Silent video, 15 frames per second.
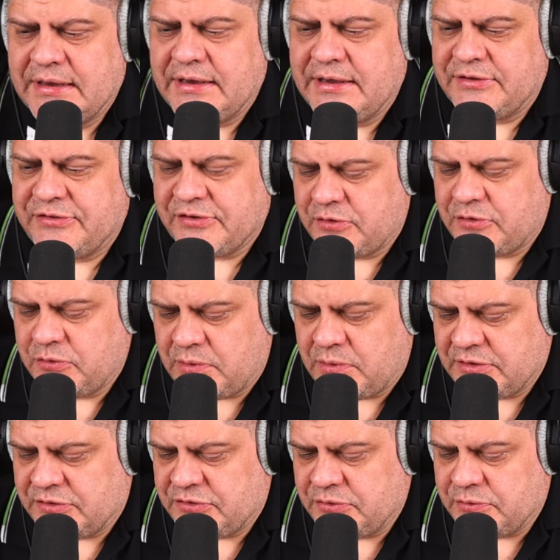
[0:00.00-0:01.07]
That's a good
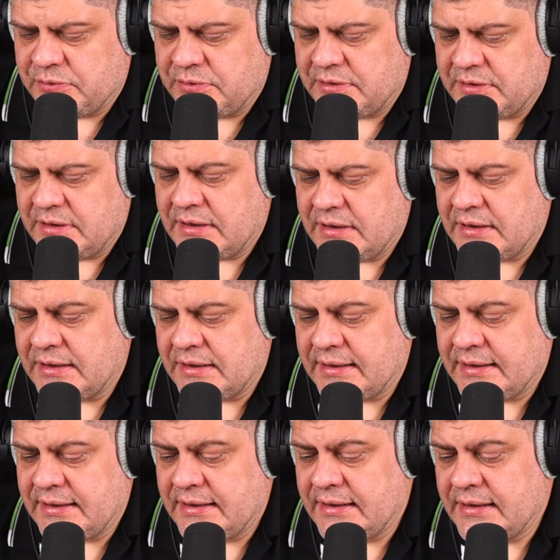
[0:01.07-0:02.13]
one too.
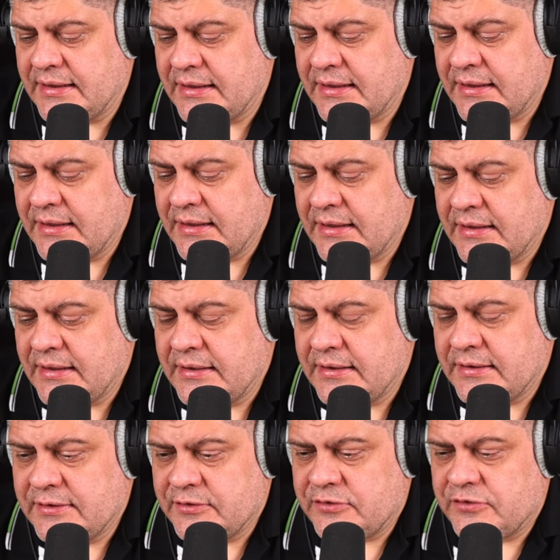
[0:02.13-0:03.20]
Uh,
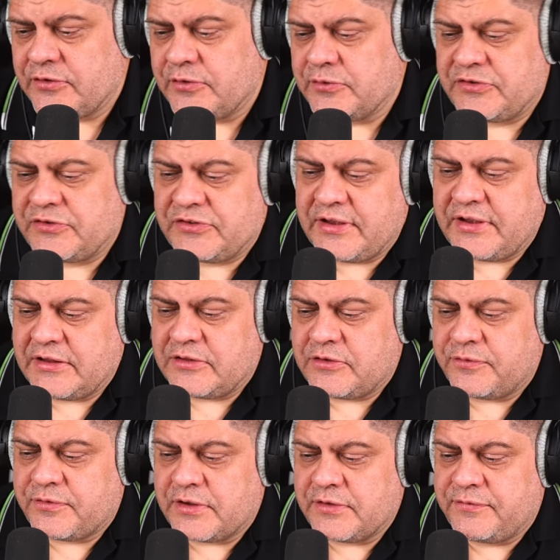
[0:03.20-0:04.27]
so, State
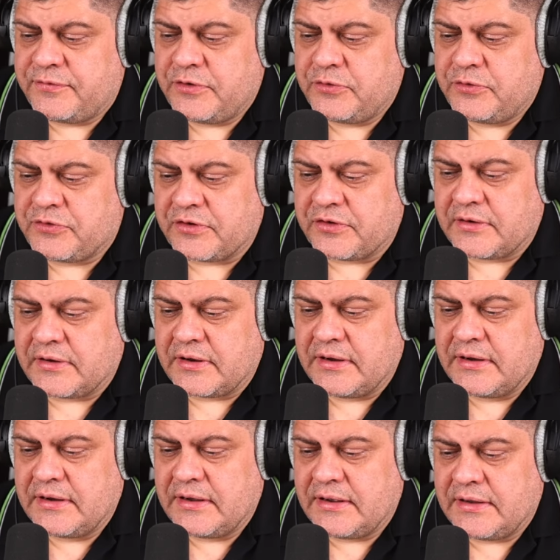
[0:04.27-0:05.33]
of Confusion
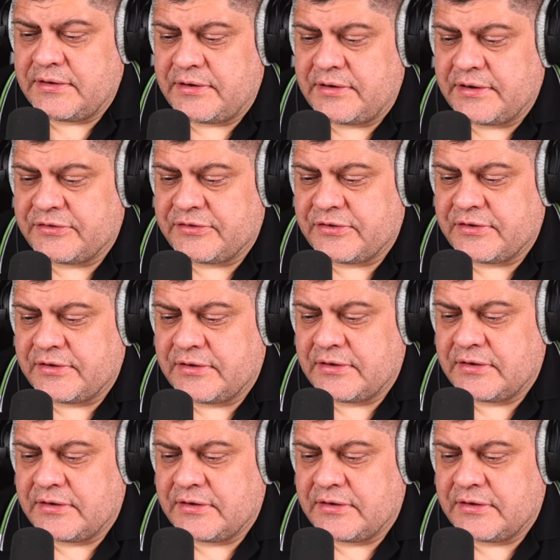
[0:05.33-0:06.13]
address.